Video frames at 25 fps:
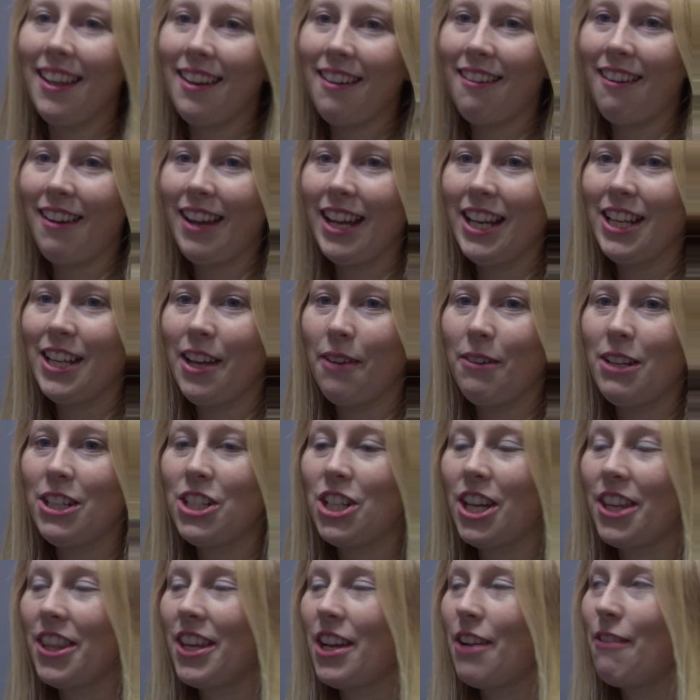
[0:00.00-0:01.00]
I know
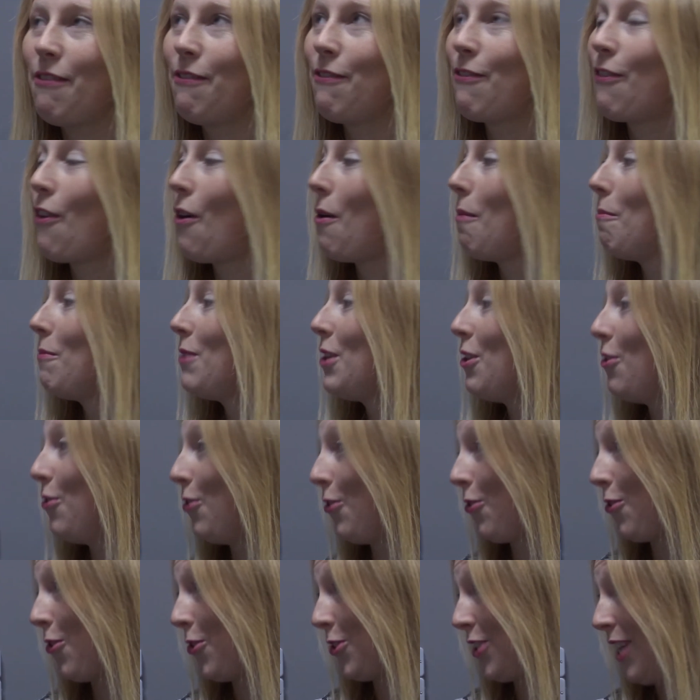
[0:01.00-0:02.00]
each other from
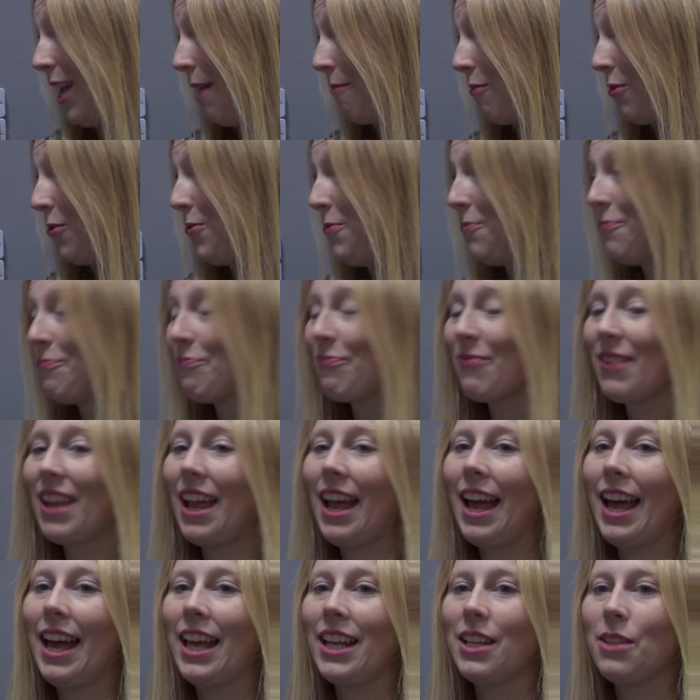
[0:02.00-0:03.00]
youth across Hemel,
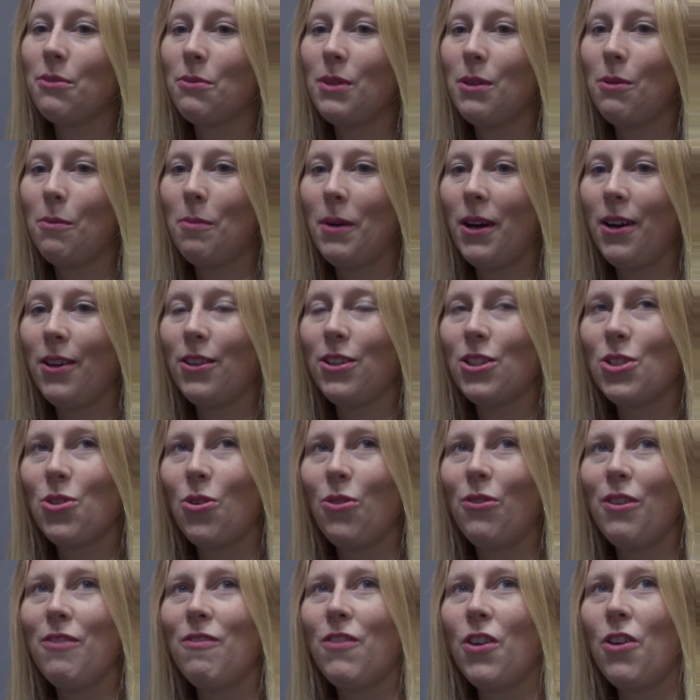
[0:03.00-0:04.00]
and we were both
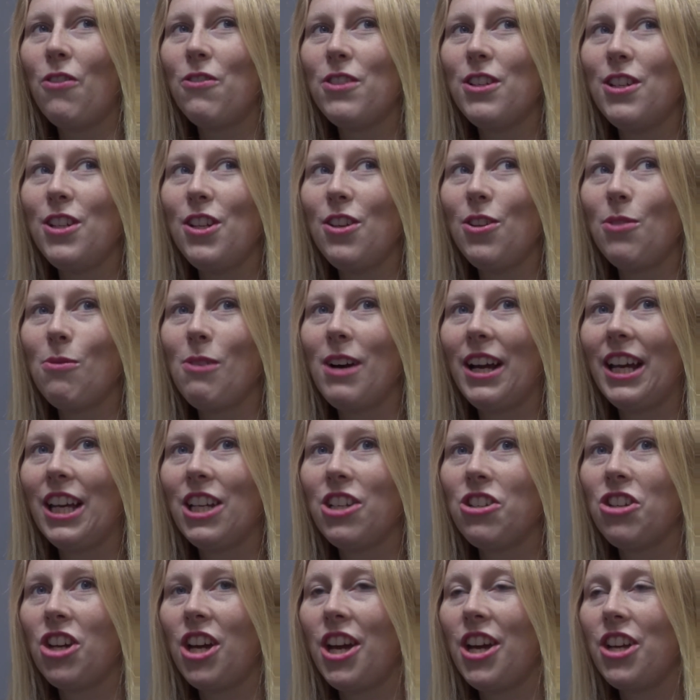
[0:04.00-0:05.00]
sort of involved in youth work
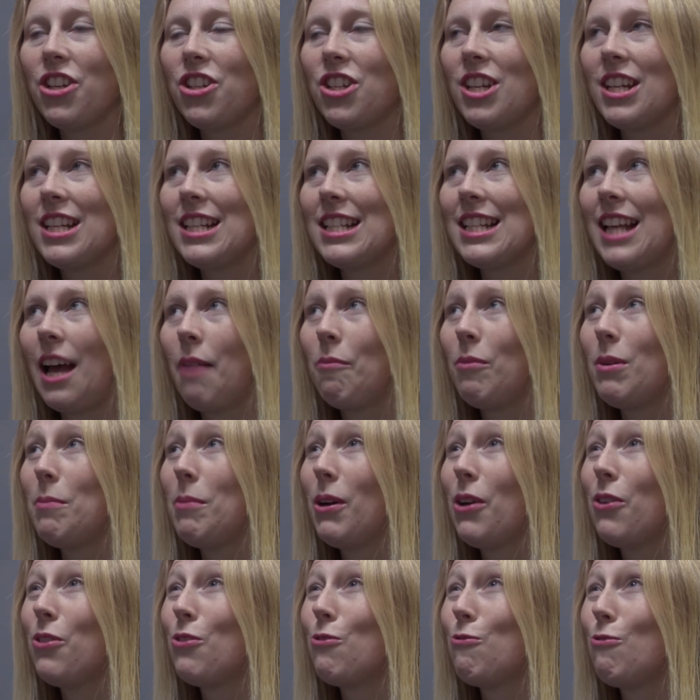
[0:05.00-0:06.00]
in churches, and we
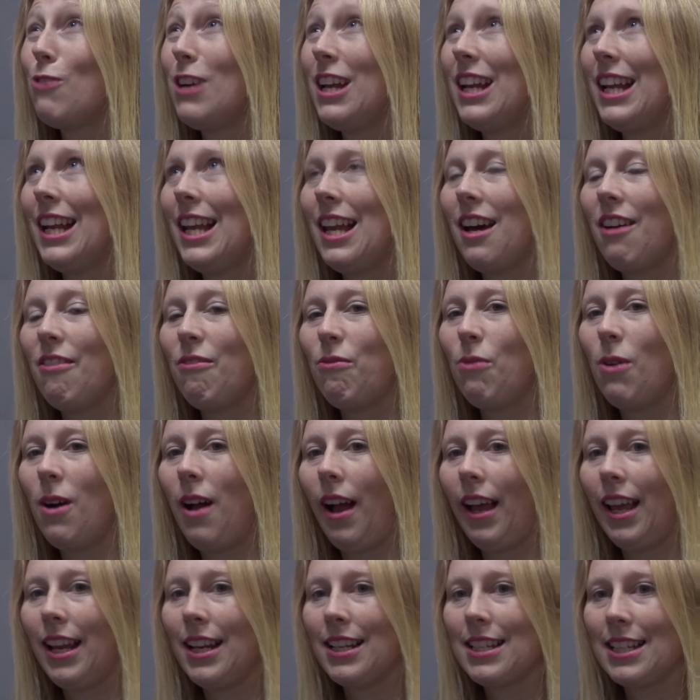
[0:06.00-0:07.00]
both really love
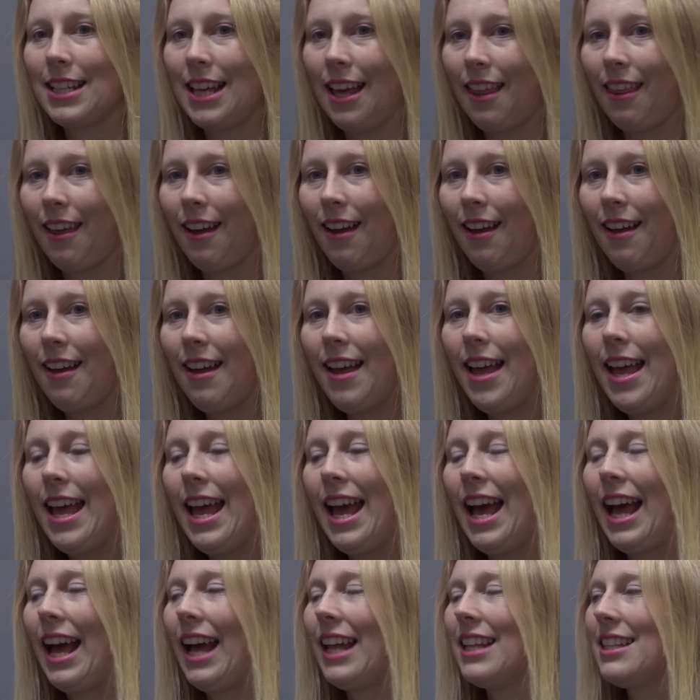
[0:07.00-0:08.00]
working together
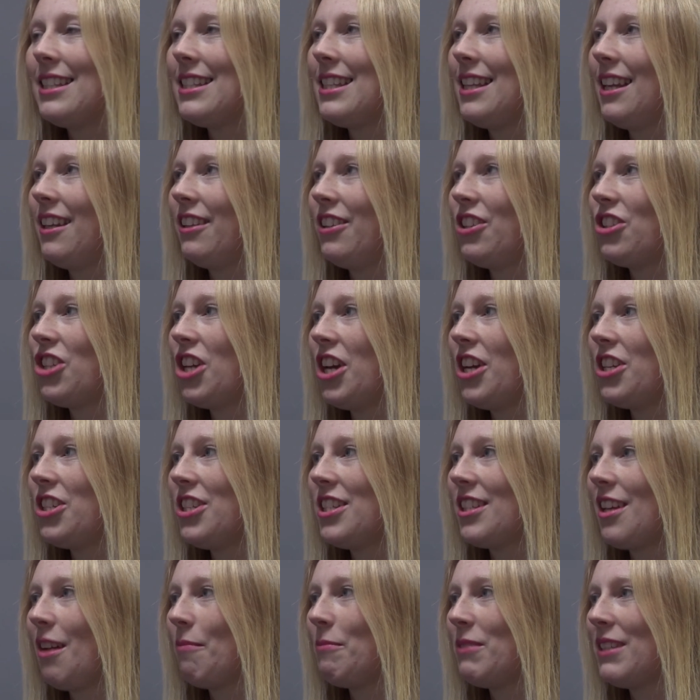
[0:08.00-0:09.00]
and seeing the
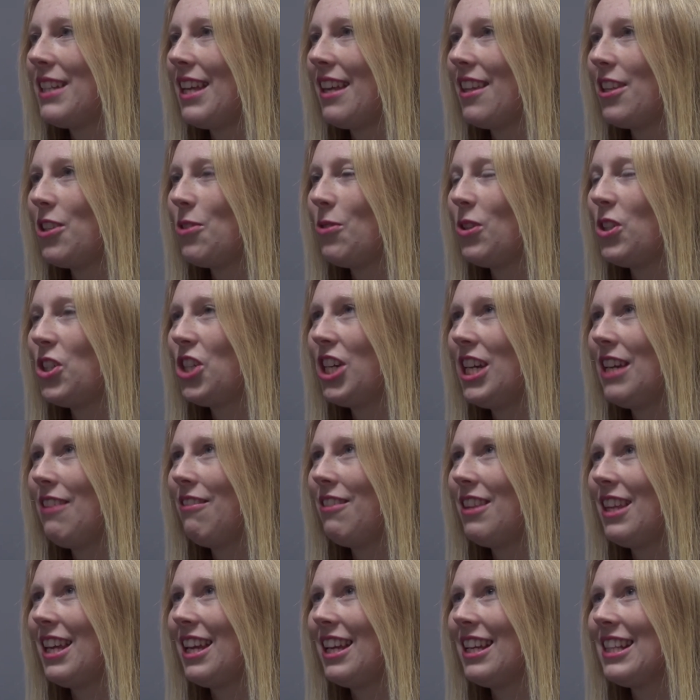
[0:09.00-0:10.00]
churches come together to
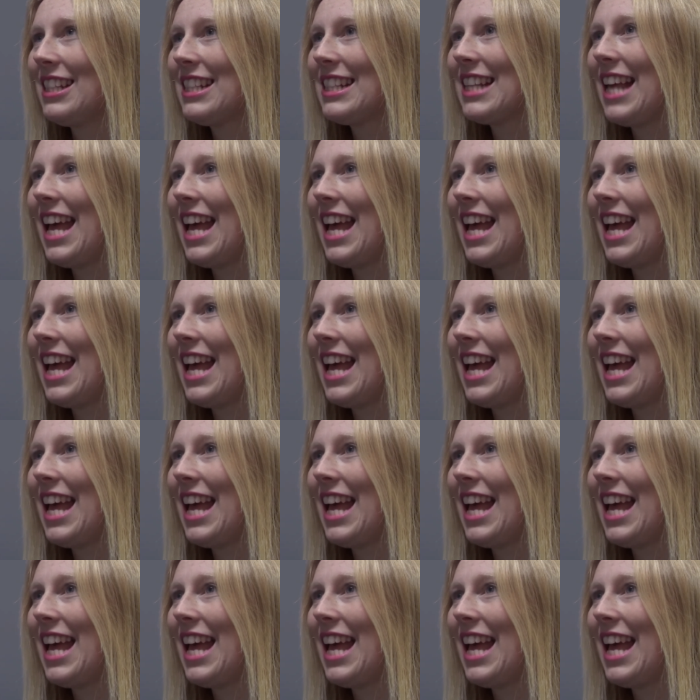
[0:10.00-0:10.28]
achieve things.